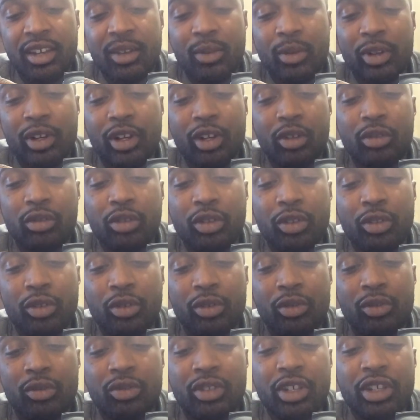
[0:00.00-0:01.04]
what it'll
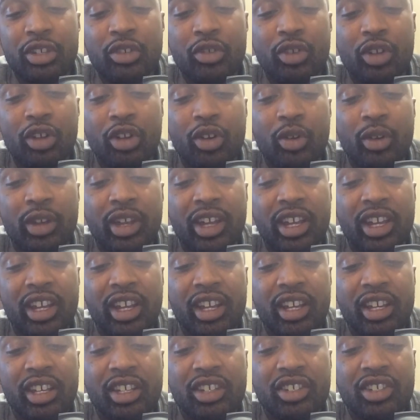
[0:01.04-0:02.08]
do, then you can go
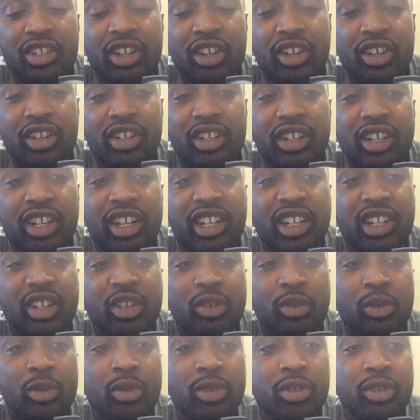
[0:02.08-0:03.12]
ahead and turn it and
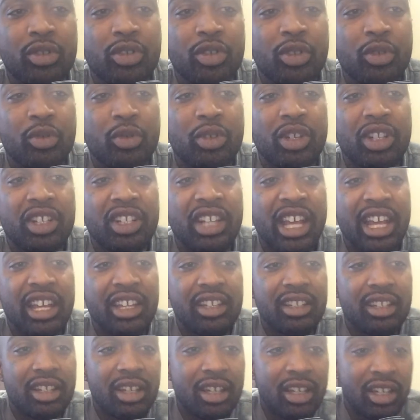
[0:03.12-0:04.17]
it'll do the
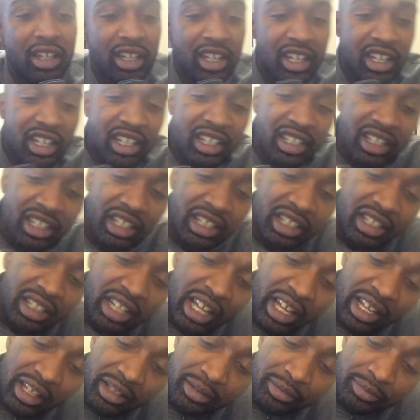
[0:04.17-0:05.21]
date. Your
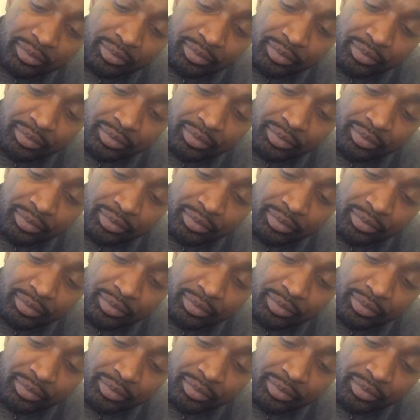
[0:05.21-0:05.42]
date,